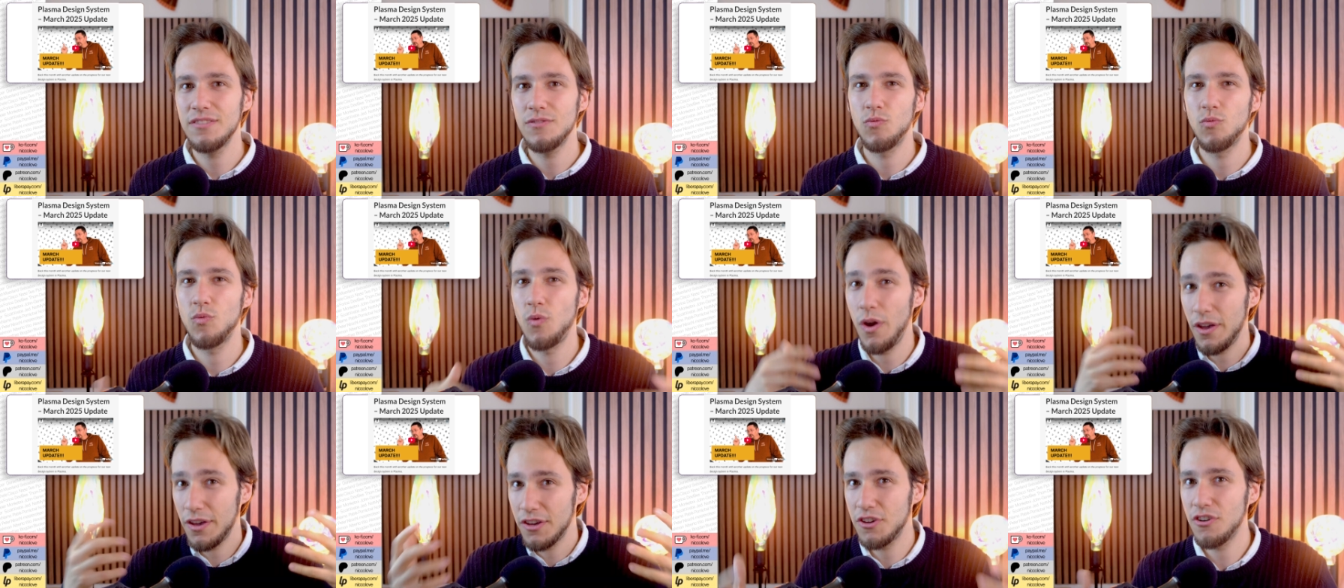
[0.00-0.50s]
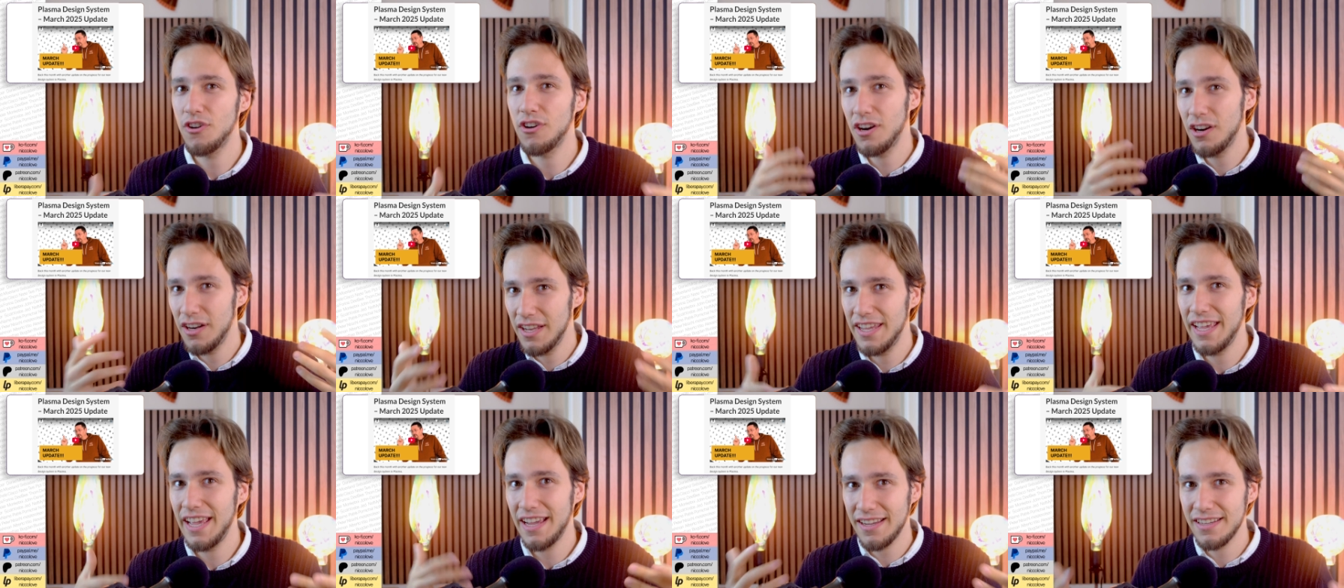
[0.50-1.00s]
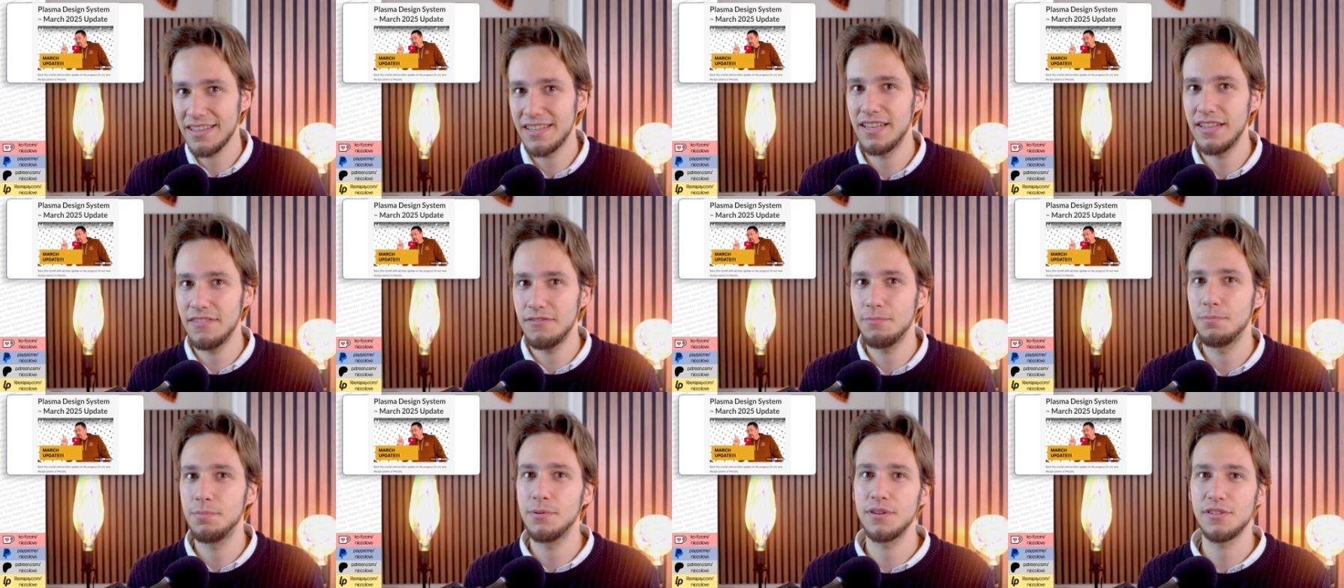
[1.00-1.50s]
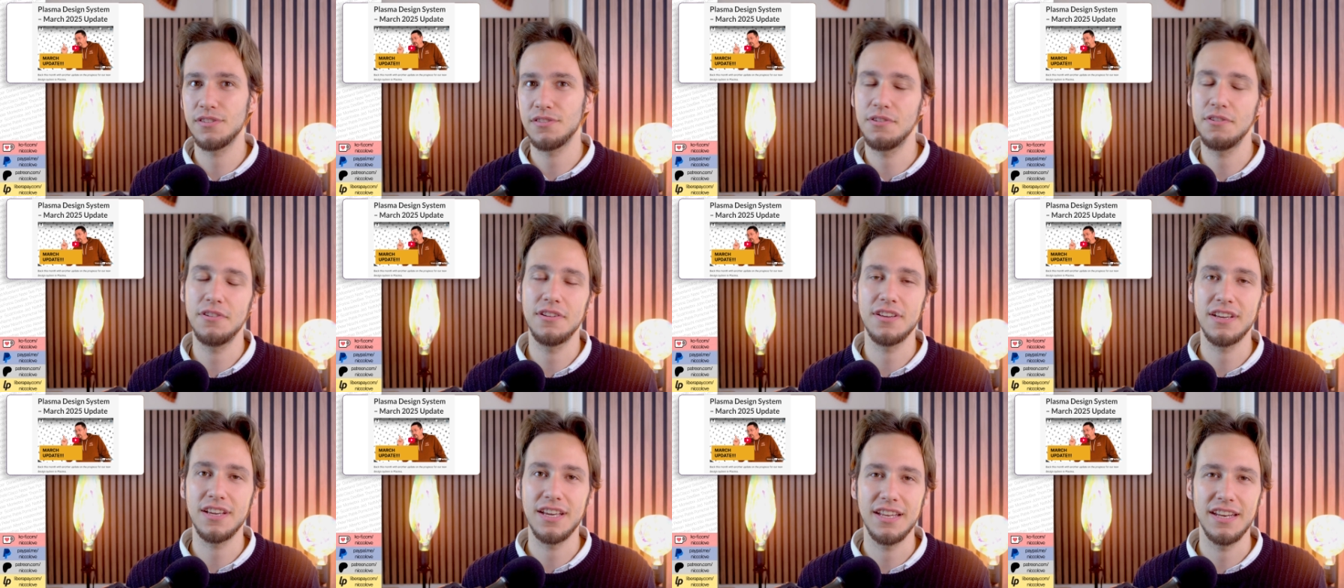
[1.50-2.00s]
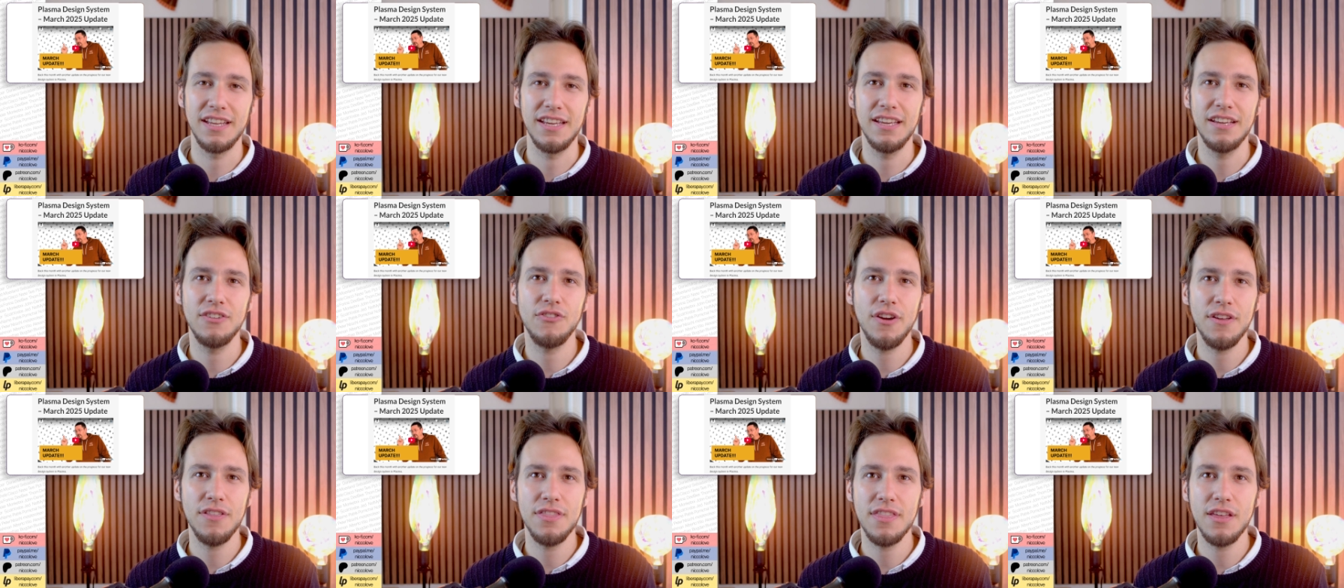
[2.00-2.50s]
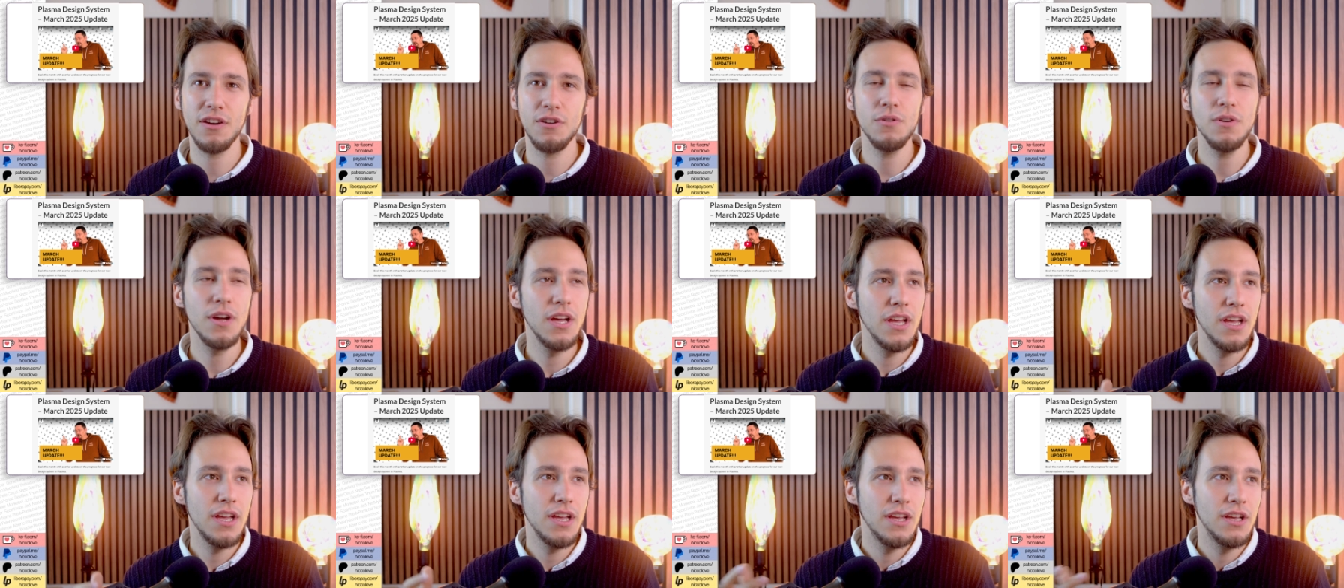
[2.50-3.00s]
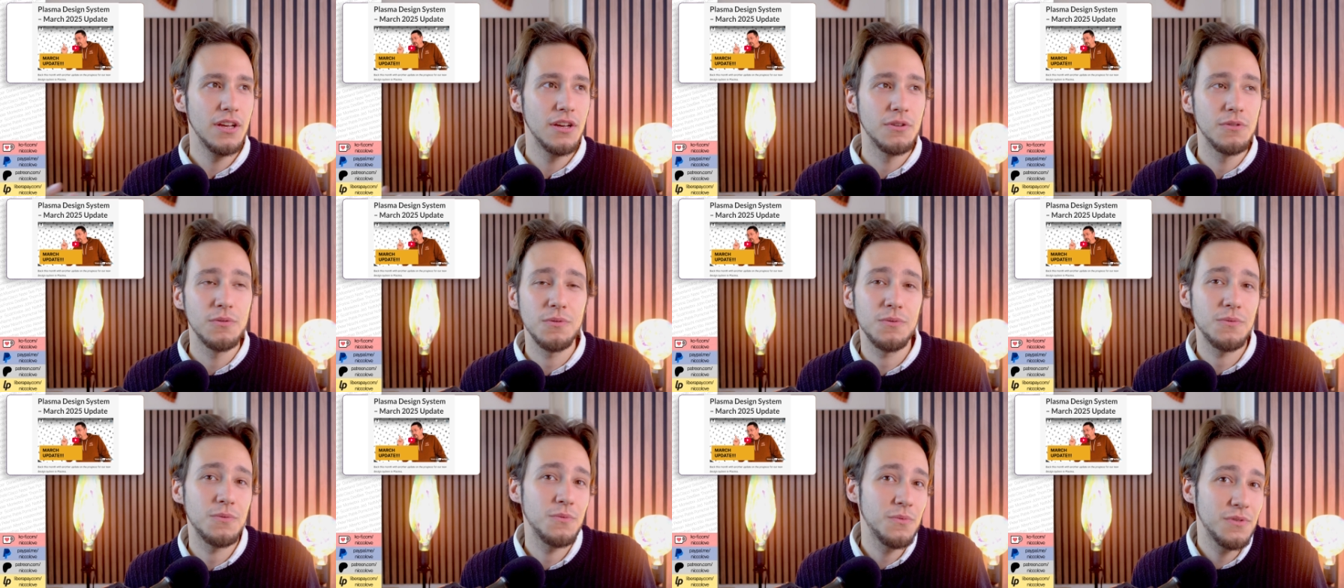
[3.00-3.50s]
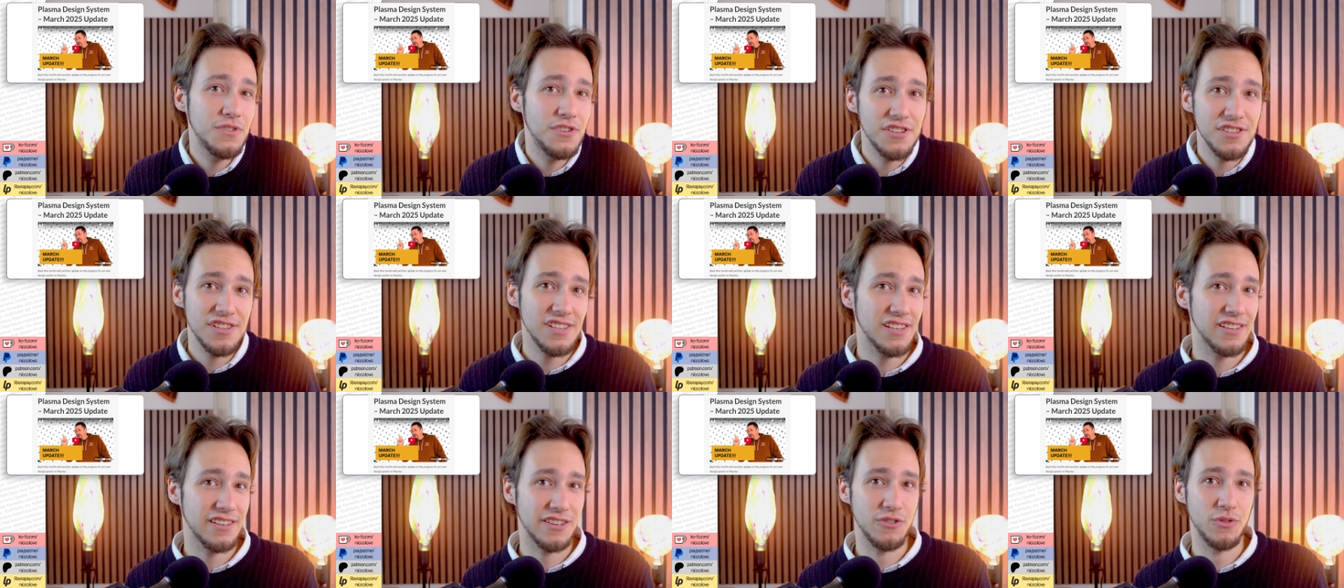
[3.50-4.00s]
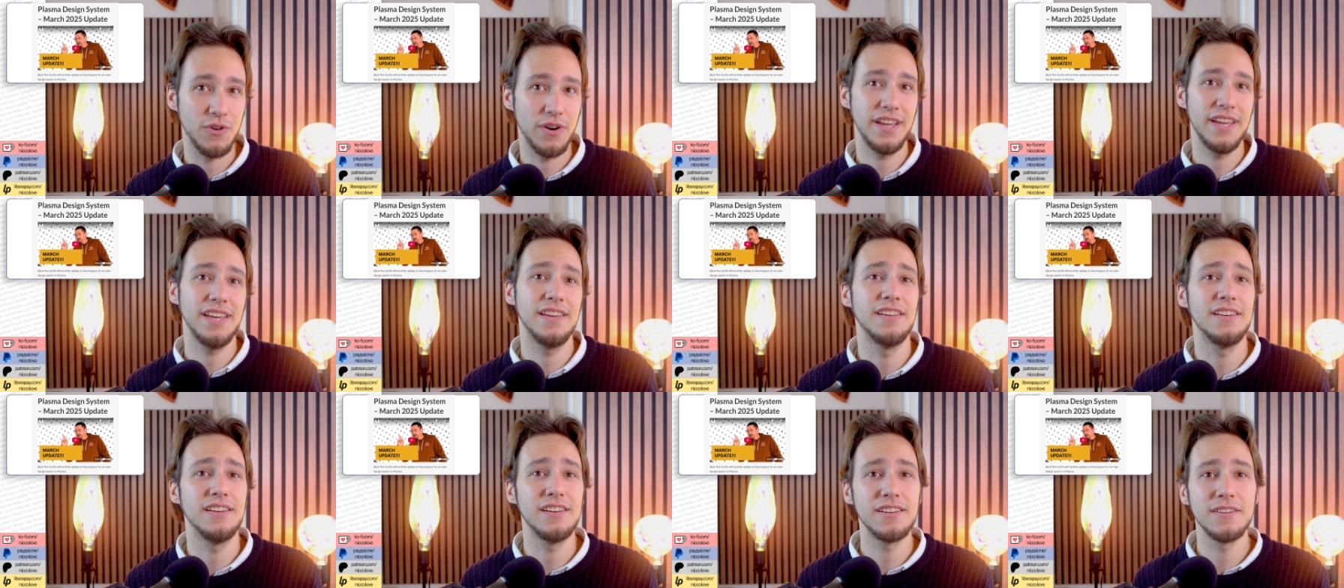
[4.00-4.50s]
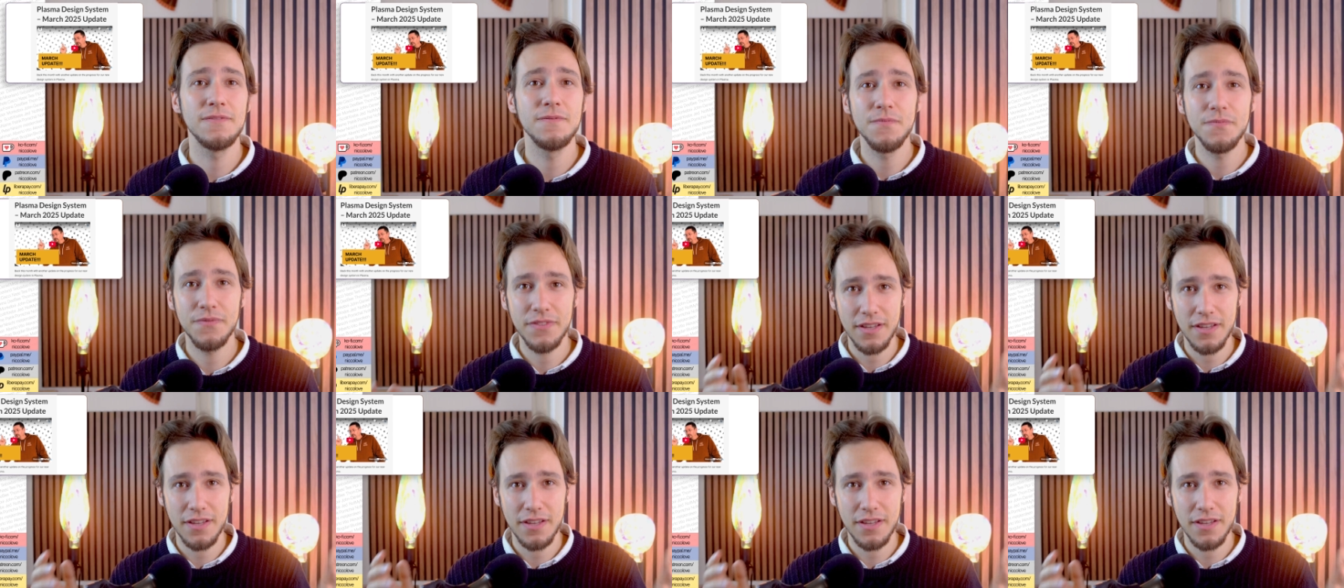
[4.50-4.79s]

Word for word: regularly active person in KDE right now, which isn't great.